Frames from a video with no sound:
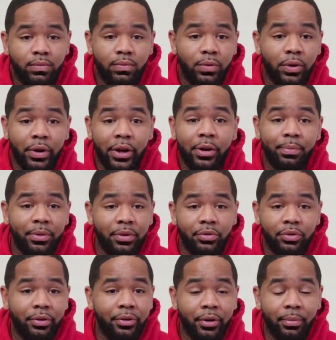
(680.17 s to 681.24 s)
will help you
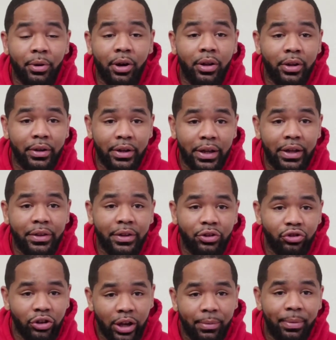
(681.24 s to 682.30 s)
drill your ball and get
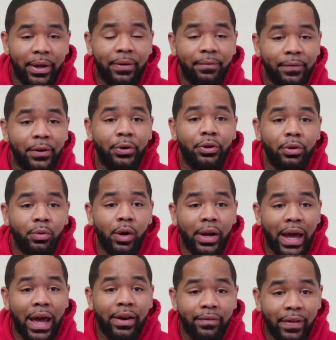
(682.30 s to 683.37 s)
the shape and feel you
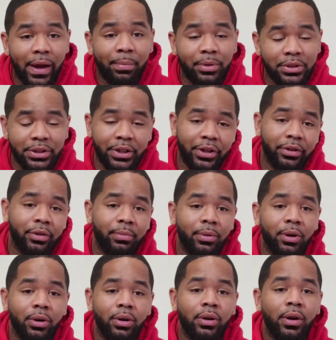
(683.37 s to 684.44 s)
want out of that particular
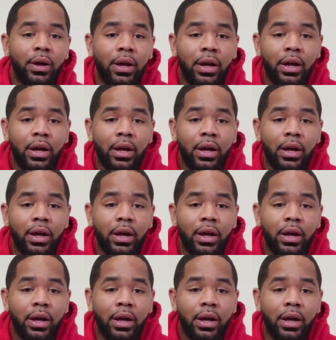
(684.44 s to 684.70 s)
ball.